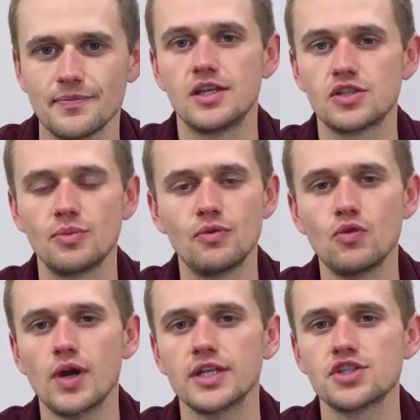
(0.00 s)
So
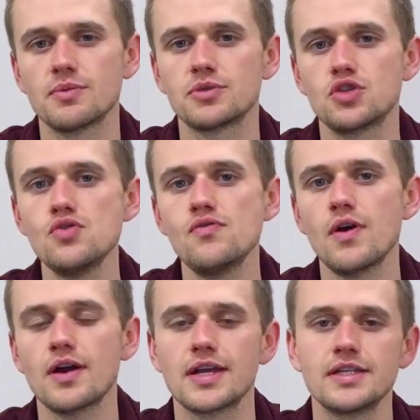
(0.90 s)
before I jump too
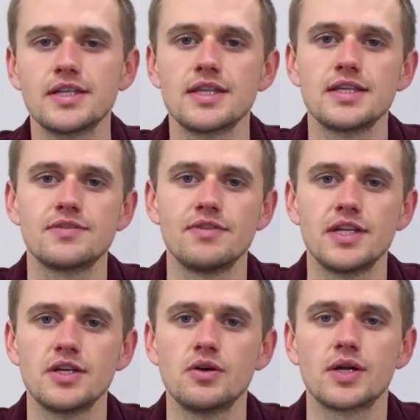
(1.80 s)
far into this
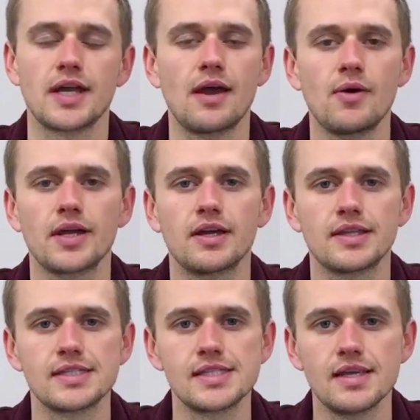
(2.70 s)
video on how I got
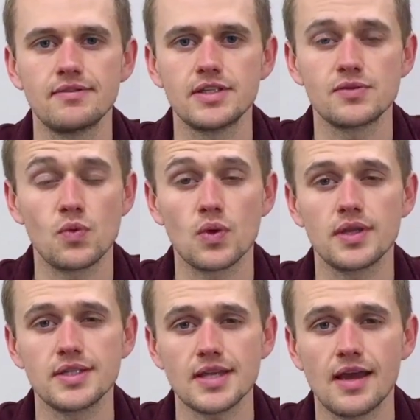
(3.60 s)
the savings for
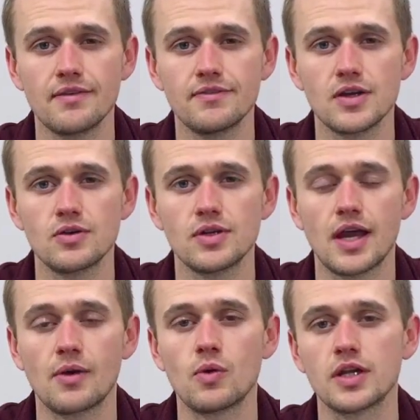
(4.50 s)
this iPhone,
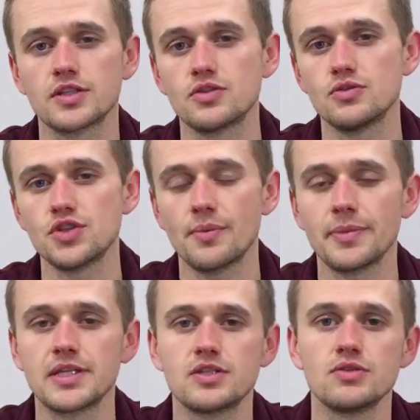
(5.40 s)
I wanted to jump
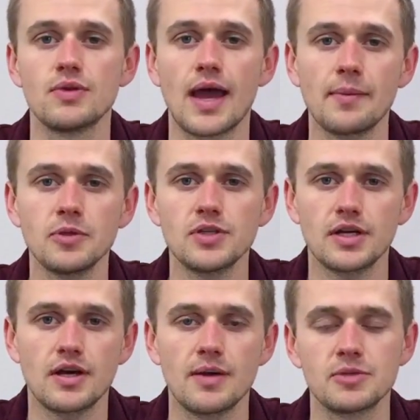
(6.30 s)
into
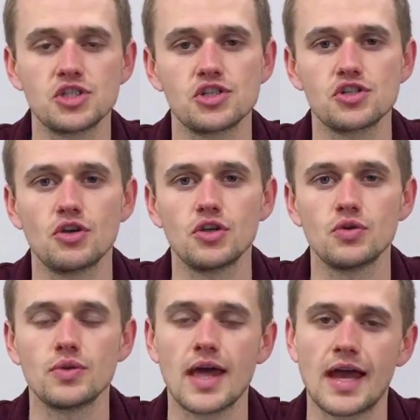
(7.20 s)
apple.com and just show
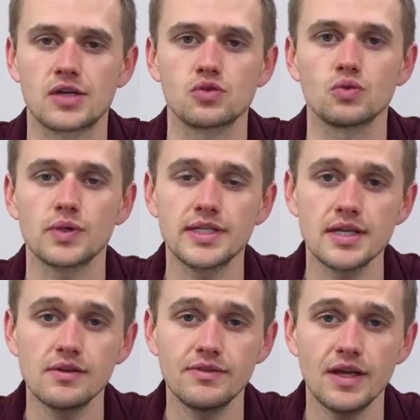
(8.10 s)
you the actual
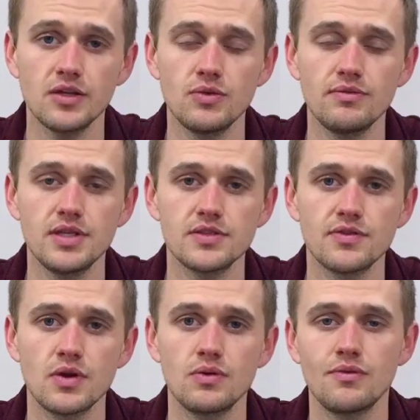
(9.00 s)
retail value of this
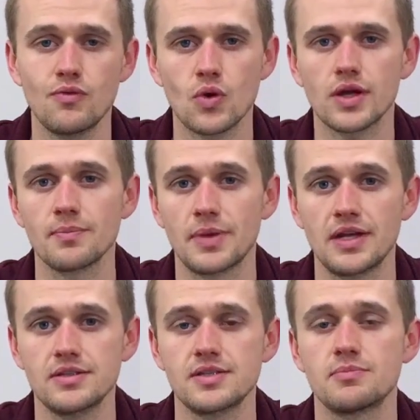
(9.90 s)
phone for
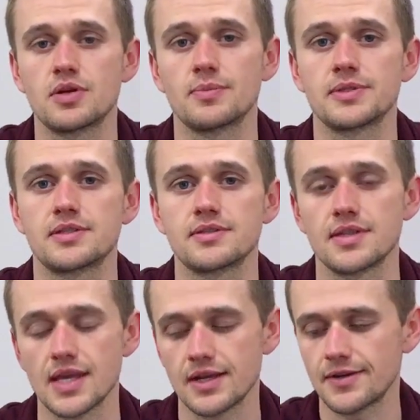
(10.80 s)
comparison purposes
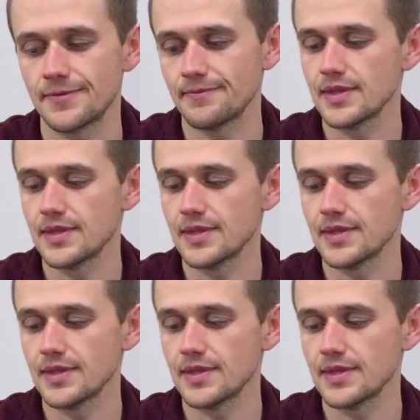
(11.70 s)
later.